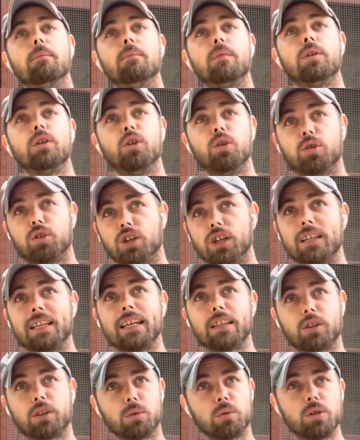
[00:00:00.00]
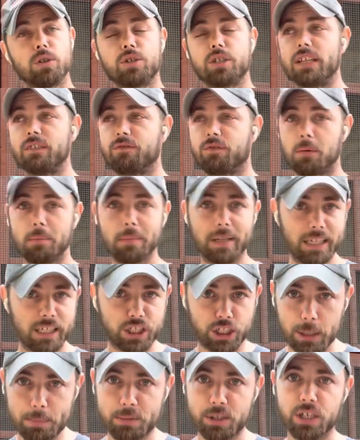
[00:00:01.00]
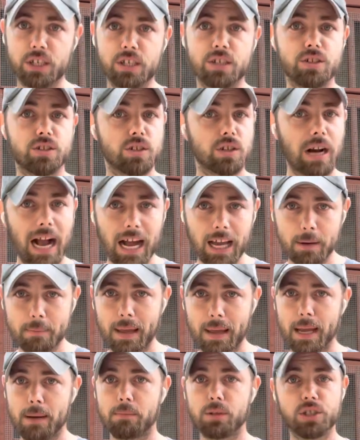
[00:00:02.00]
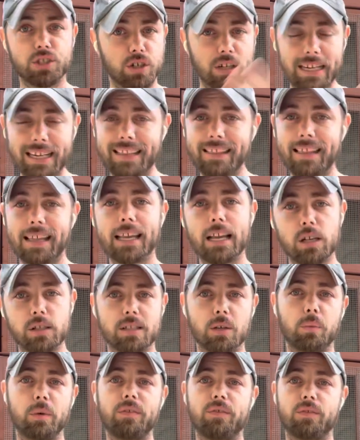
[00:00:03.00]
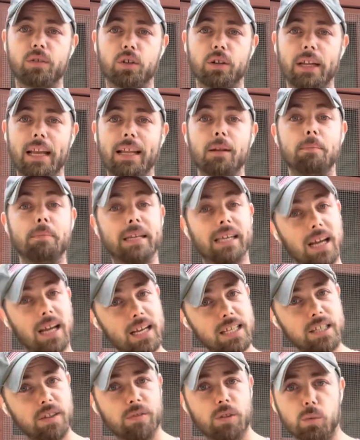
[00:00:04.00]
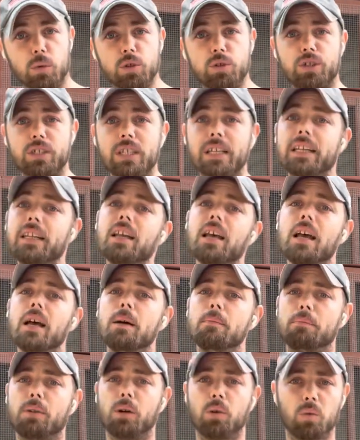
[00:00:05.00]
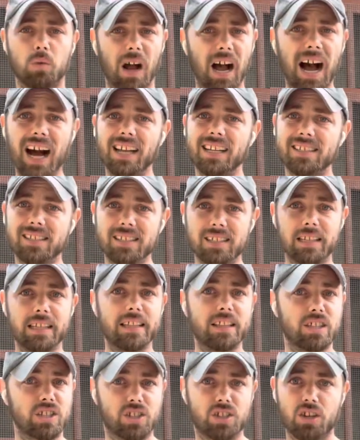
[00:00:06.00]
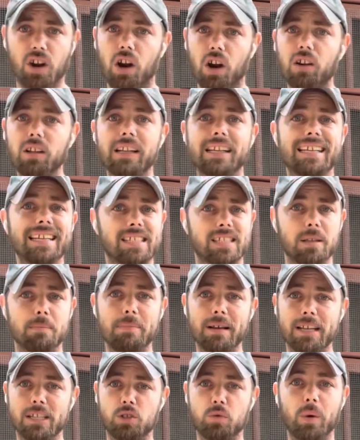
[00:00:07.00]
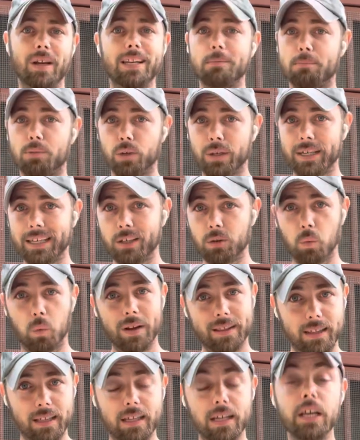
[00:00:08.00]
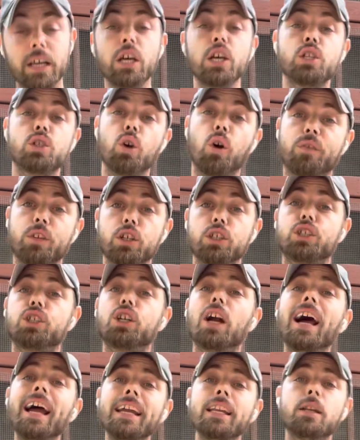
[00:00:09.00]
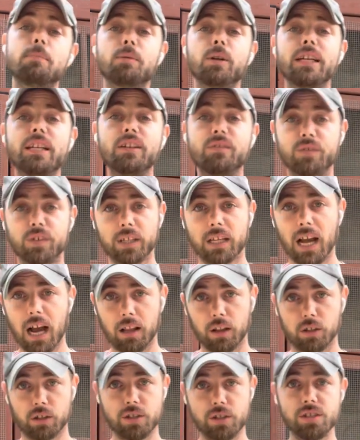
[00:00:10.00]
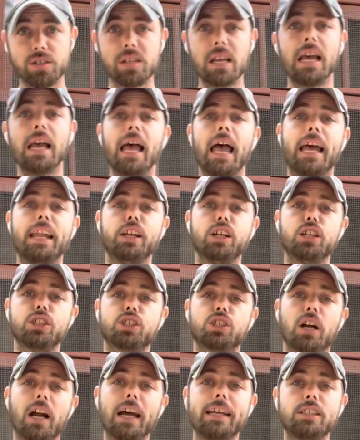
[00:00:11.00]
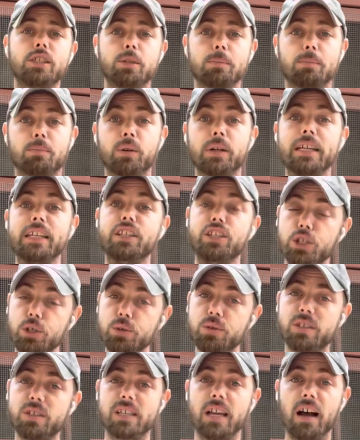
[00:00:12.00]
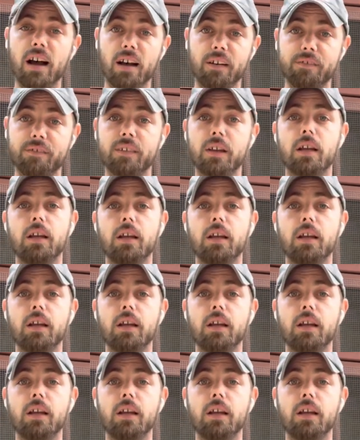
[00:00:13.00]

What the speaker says: you could get the Roux gene from Egyptians or Ottomambres or anything else that we've created because of the Roux gene, but honestly, the scarlet is the best way to breed with it. So if you're trying to breed for colors and you're trying to breed new stuff,